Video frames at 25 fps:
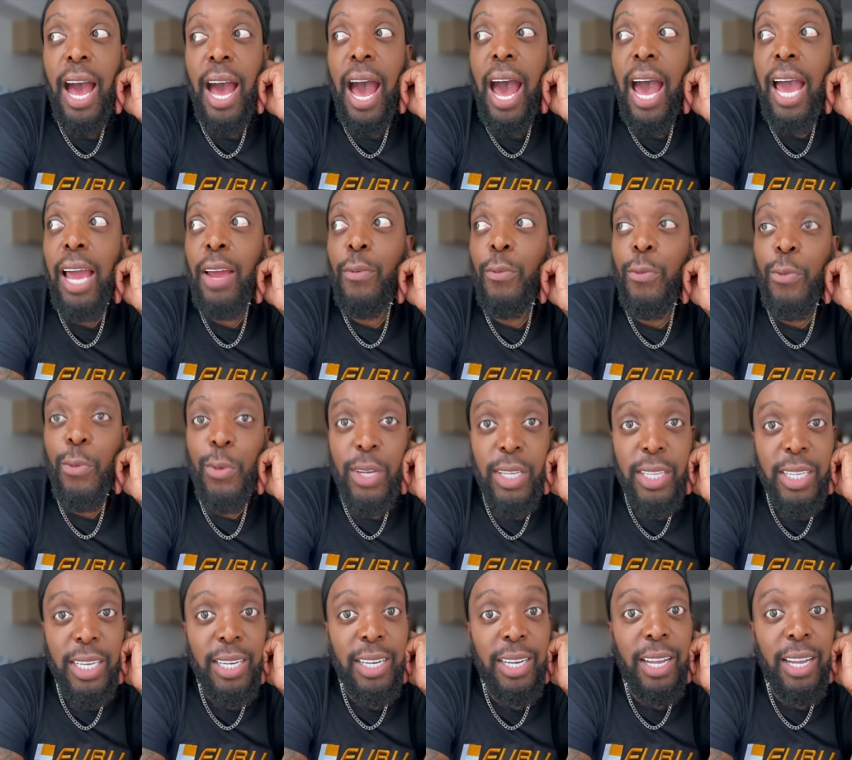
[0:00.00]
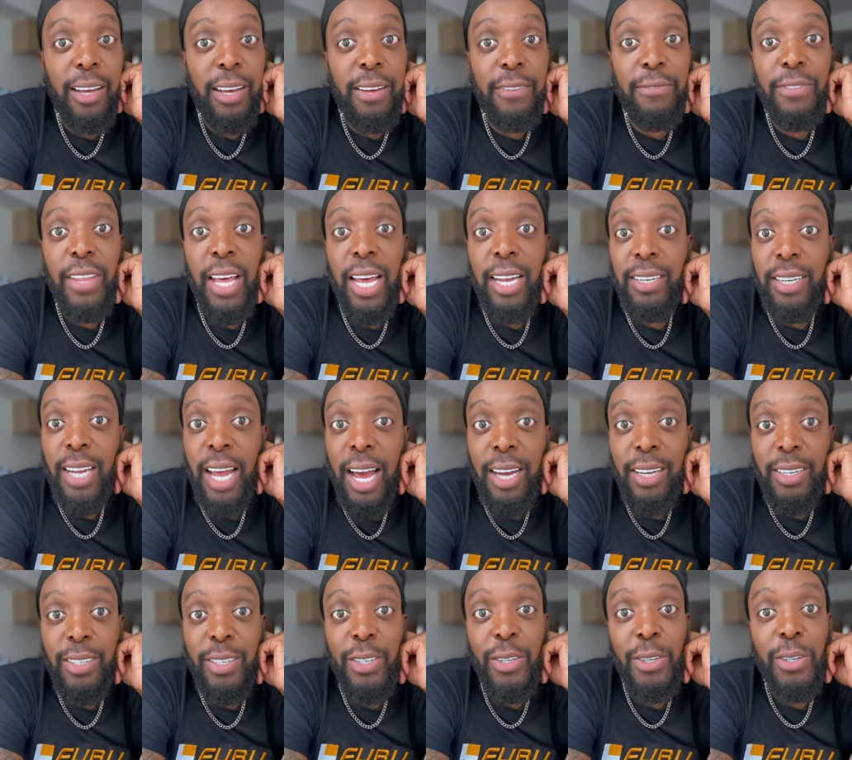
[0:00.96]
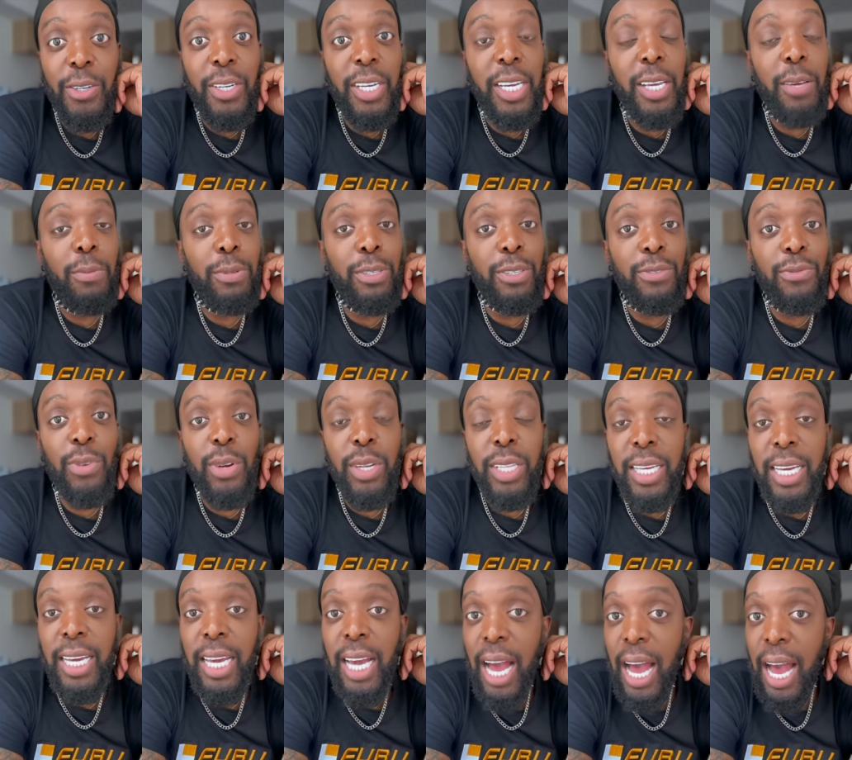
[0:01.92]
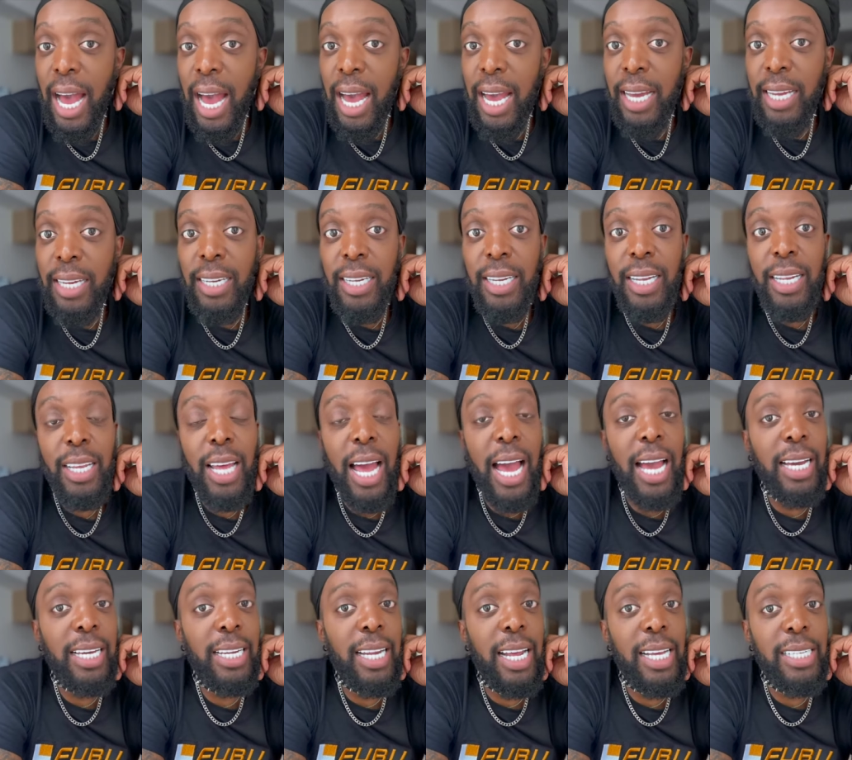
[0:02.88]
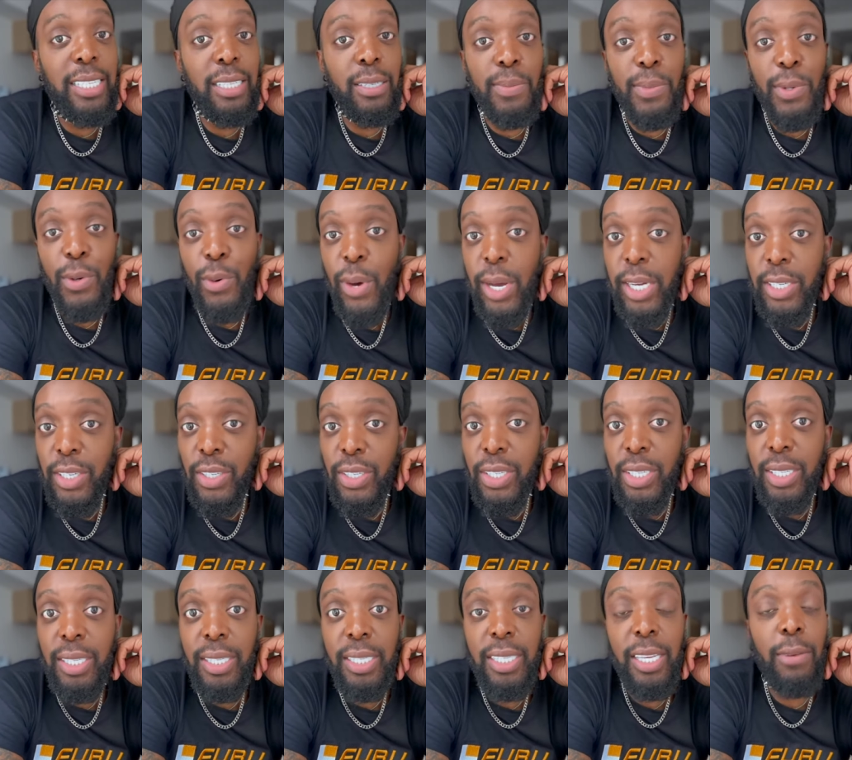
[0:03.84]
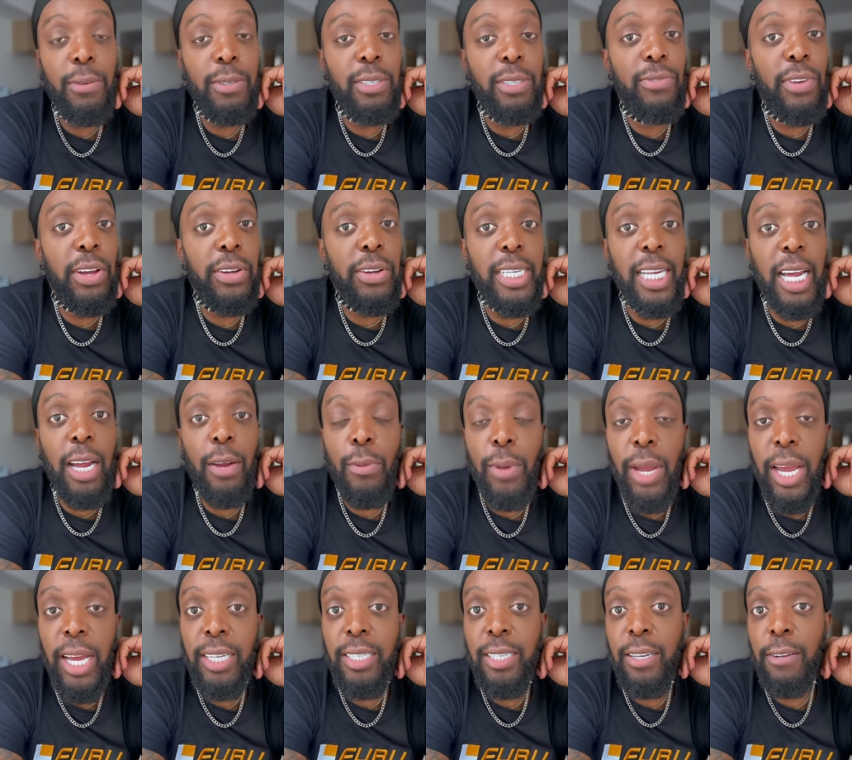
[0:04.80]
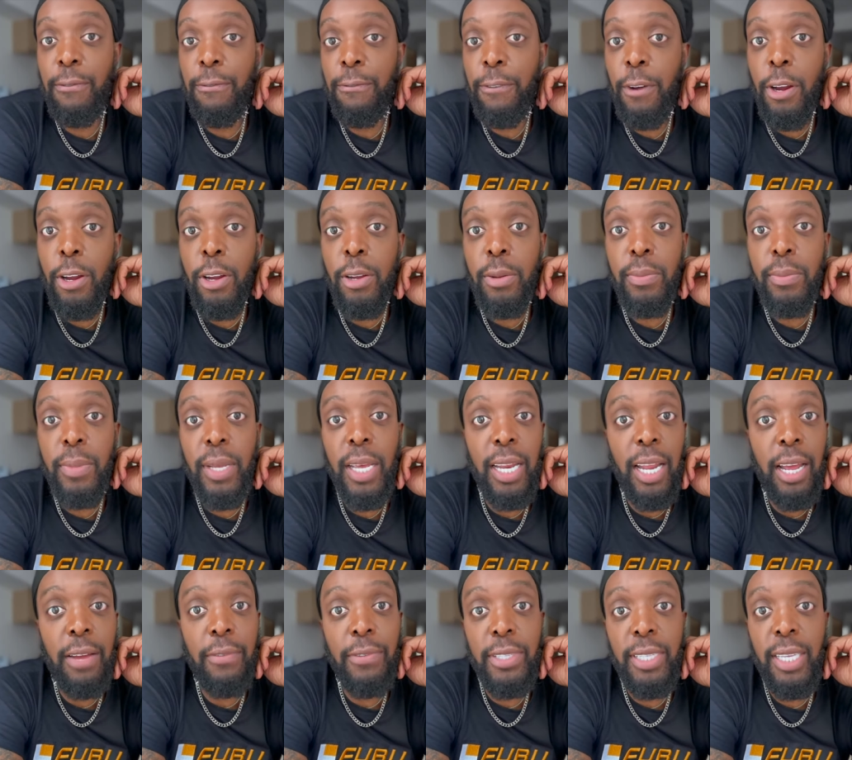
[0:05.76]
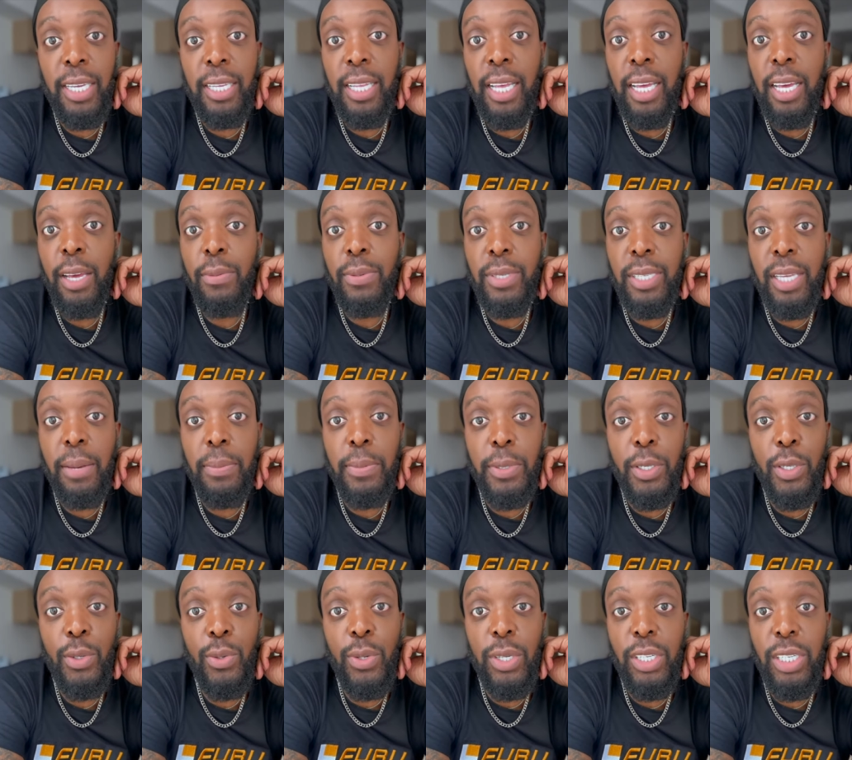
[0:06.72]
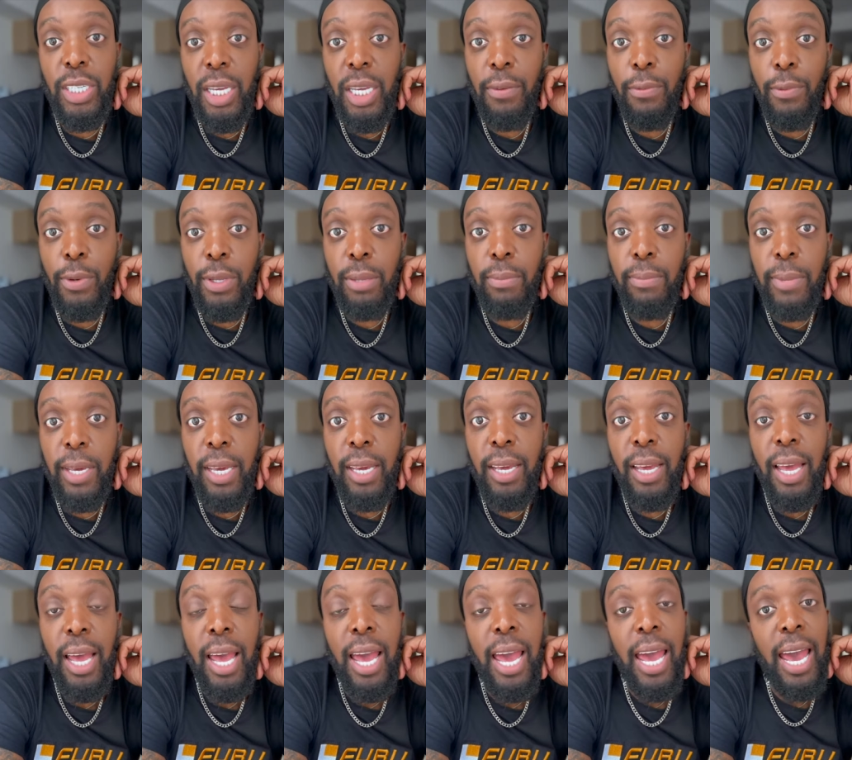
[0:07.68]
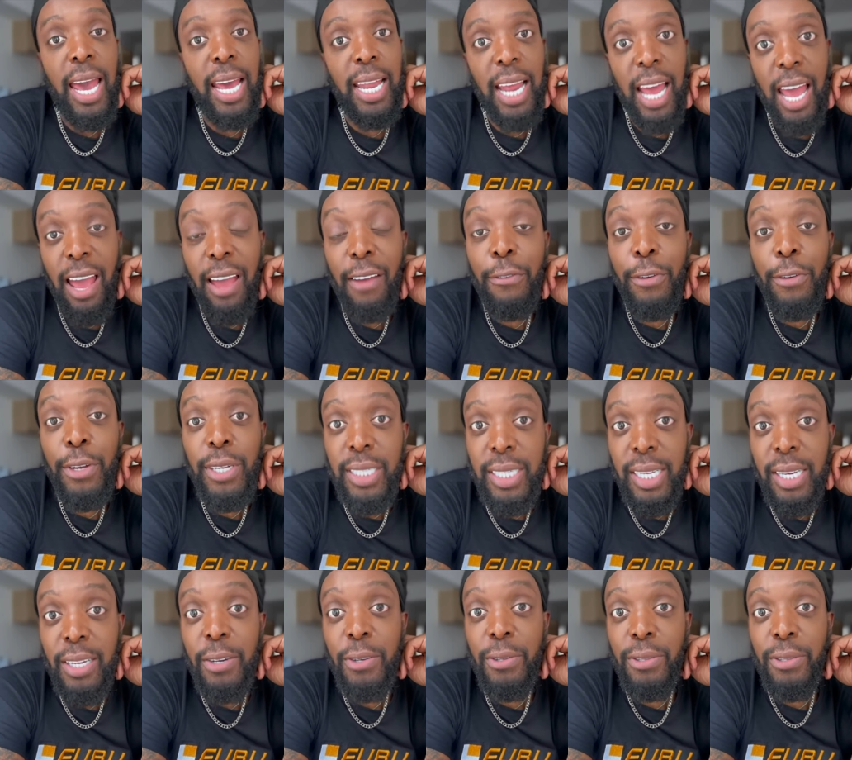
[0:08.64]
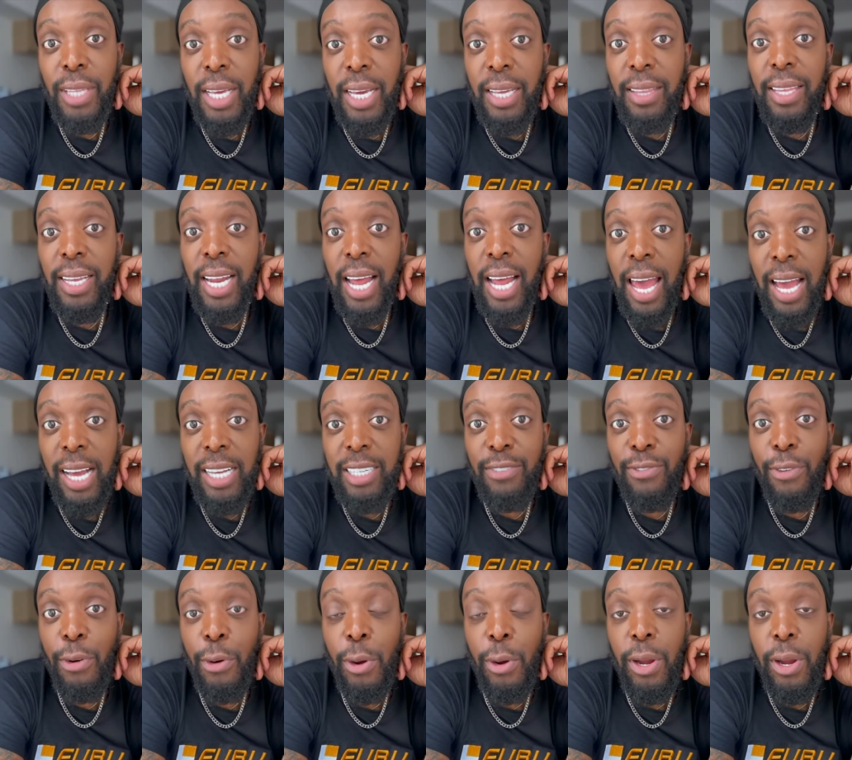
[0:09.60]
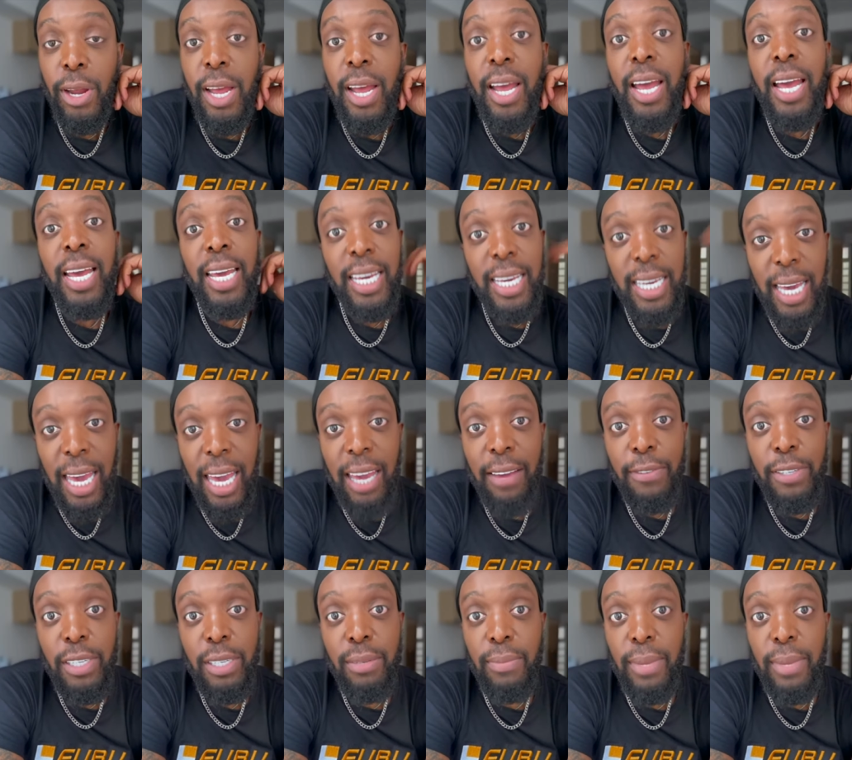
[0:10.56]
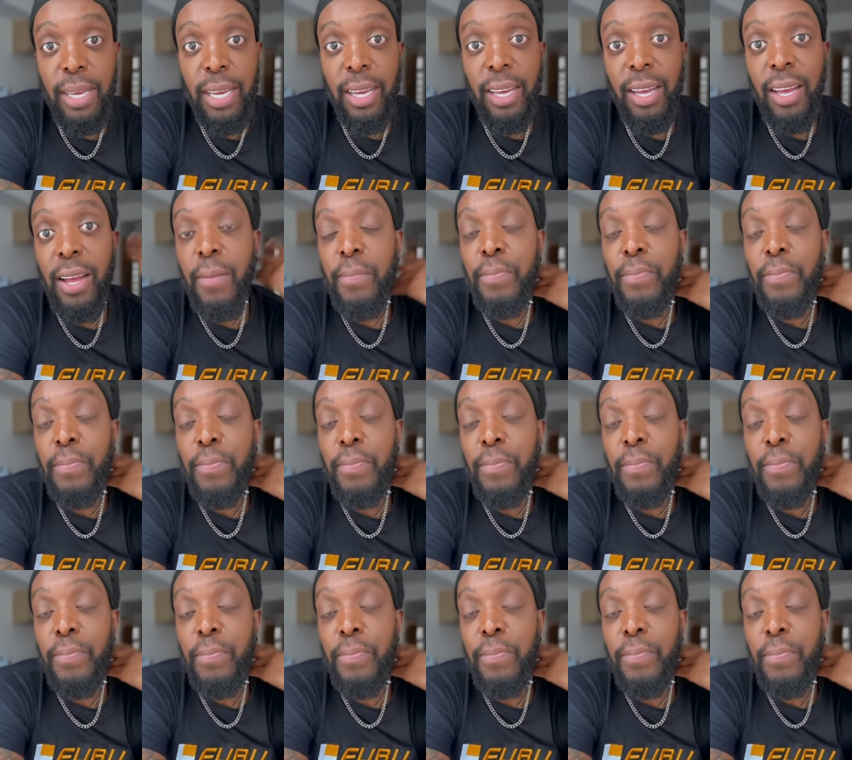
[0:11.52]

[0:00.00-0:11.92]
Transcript: I really loved that doctor. He was really kind. I could ask him questions. He was very direct and firm in everything that he was able to achieve with me. And every single thing that I asked for, he gave to me.